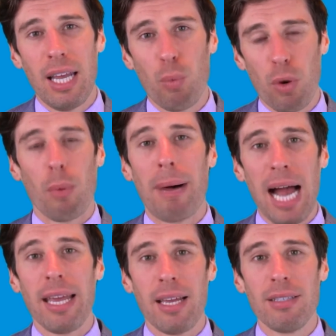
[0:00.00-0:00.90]
will
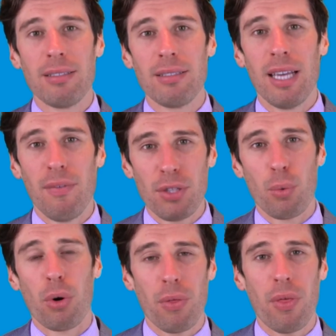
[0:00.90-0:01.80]
buy it if it's
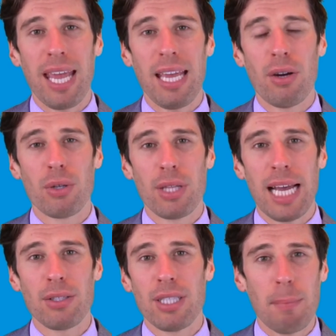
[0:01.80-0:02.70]
worth
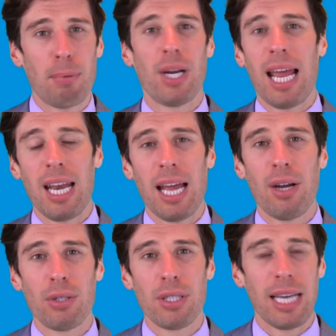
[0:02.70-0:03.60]
800,000, they put it at
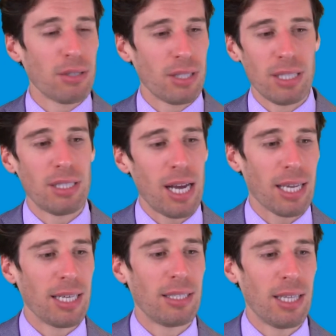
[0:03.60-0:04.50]
900,000, it's not
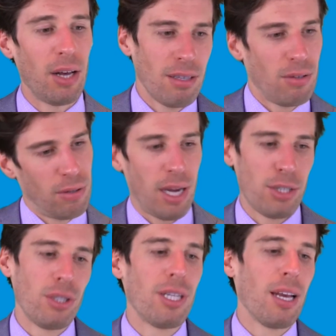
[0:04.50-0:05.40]
going to sell. Or I
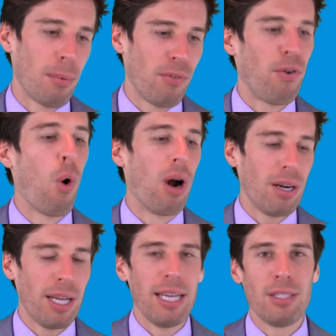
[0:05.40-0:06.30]
should say number
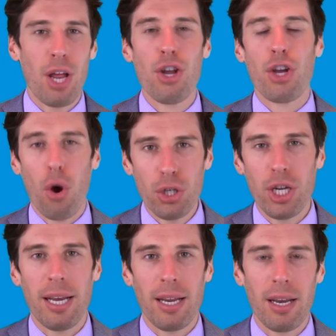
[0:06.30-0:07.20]
4 is
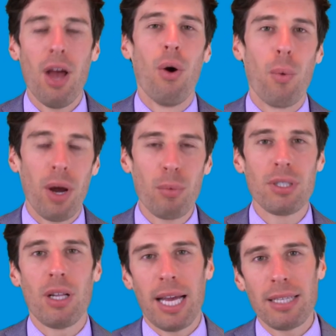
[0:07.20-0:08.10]
negotiating. When
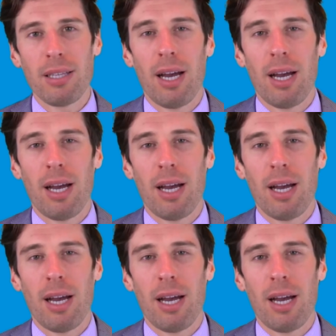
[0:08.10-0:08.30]
was the last